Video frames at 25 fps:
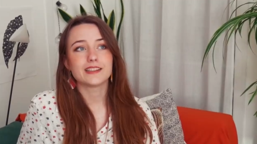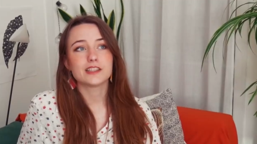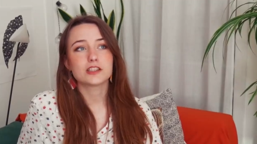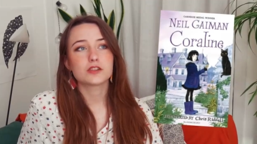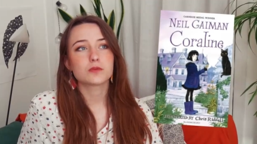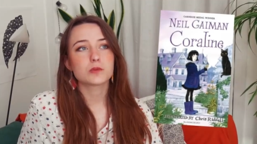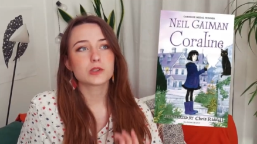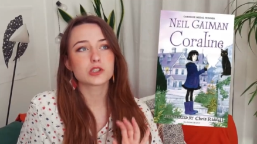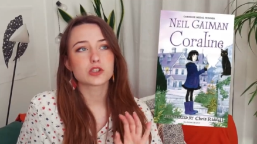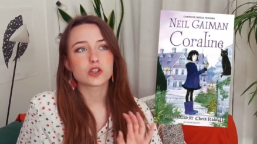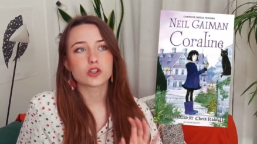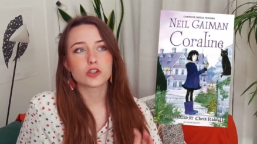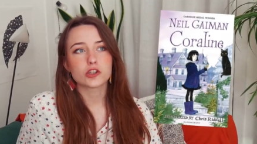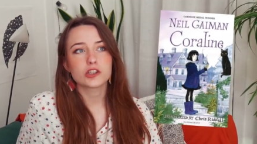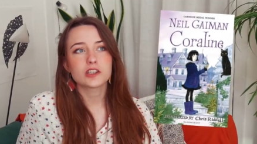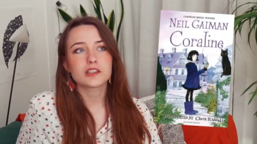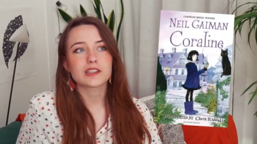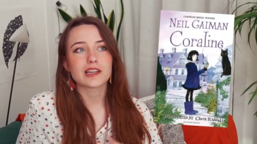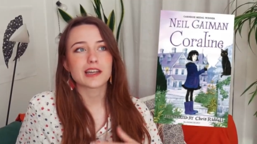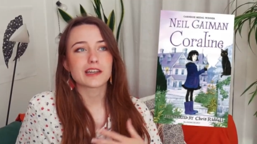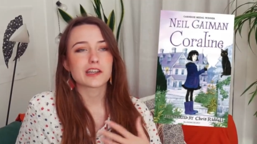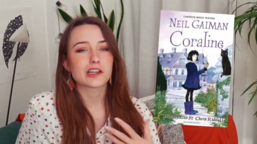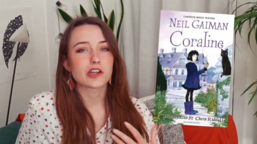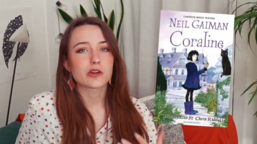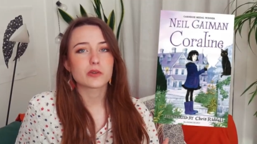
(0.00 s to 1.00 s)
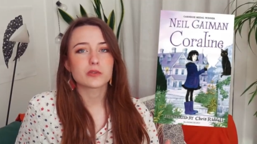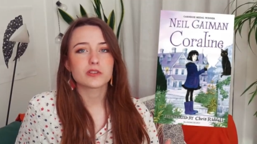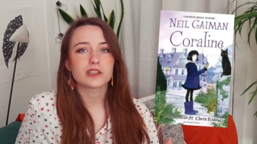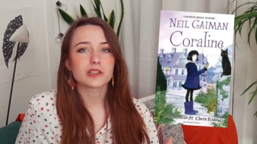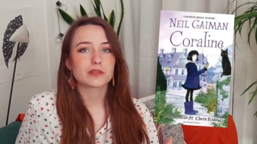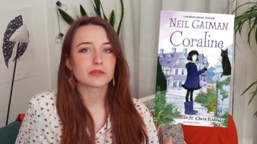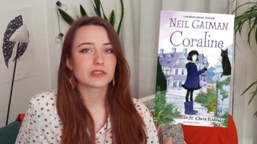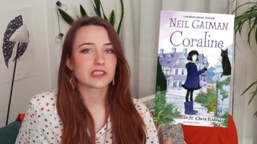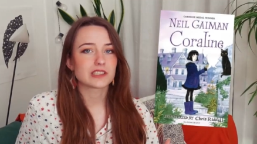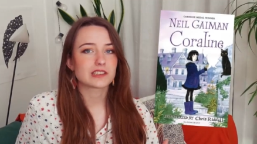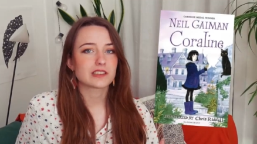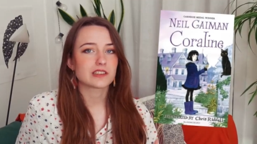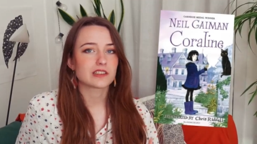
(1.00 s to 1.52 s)
This was good and the only
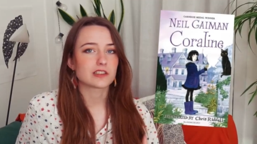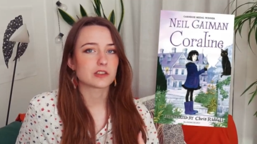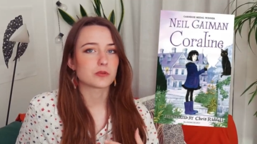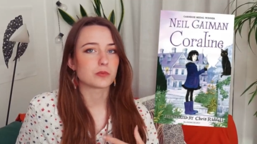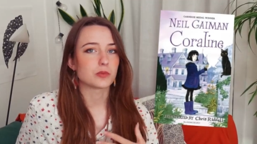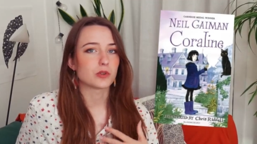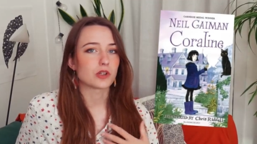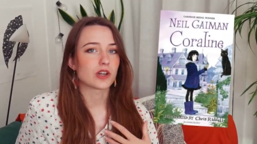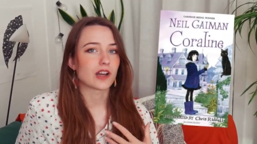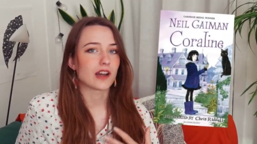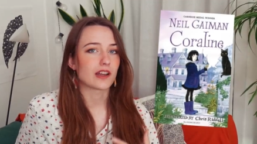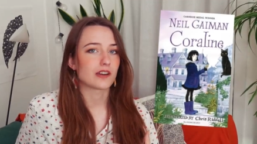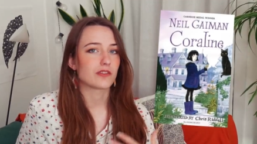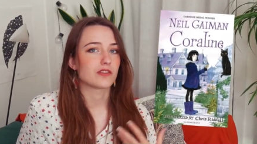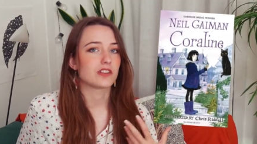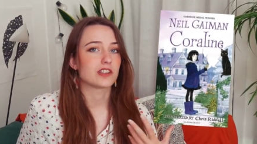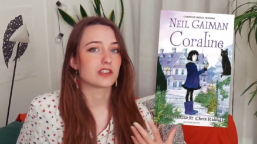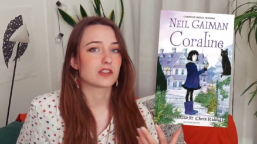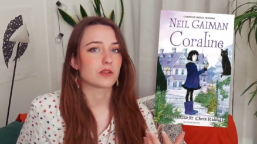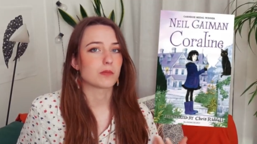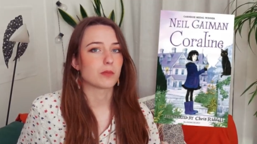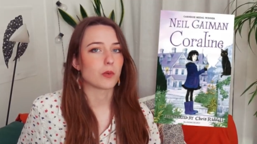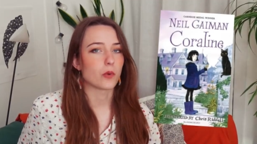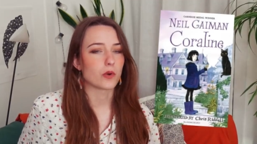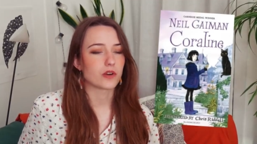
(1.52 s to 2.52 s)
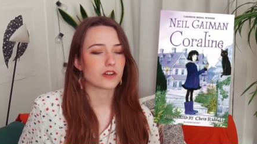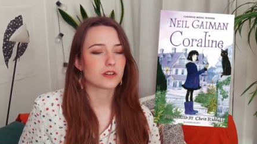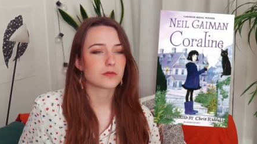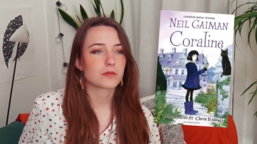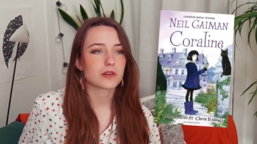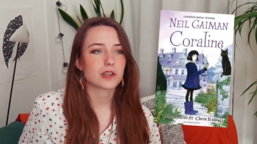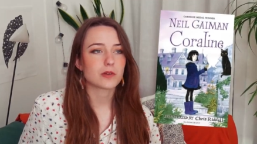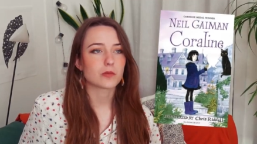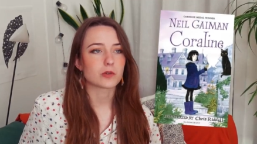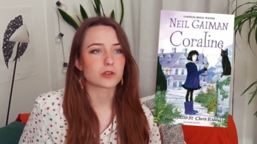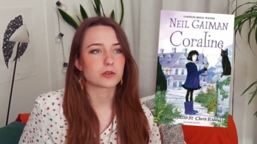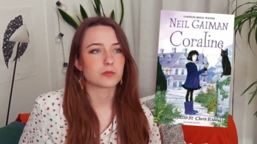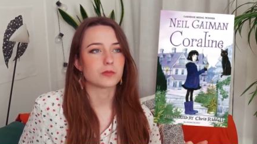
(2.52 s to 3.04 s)
reason this book kind of disappointed
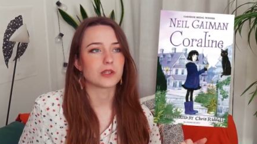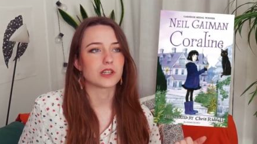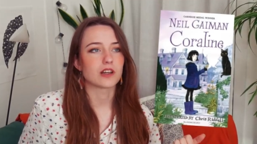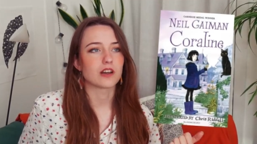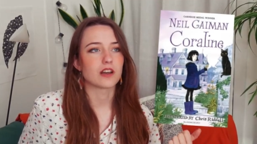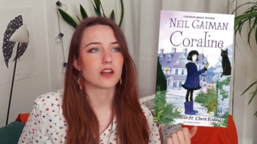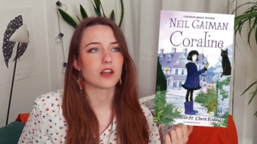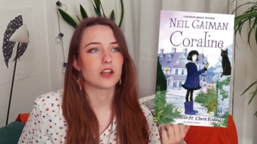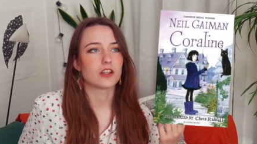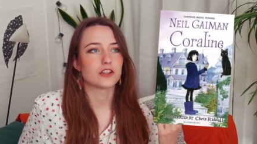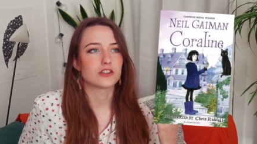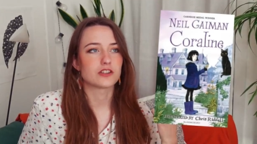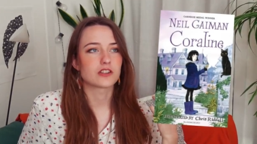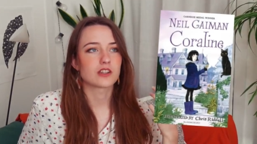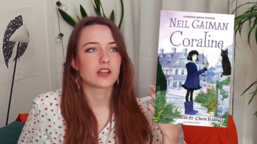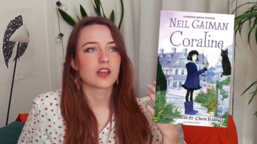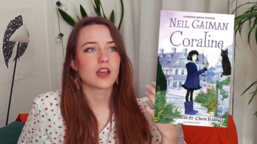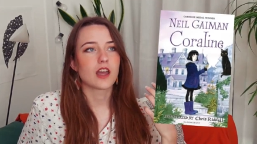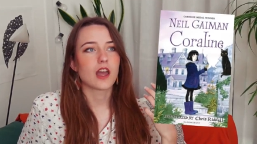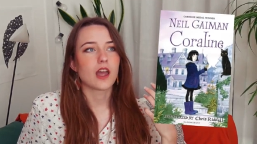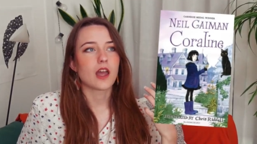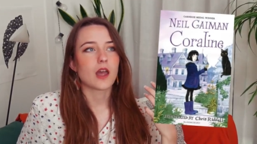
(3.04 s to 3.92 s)
me was because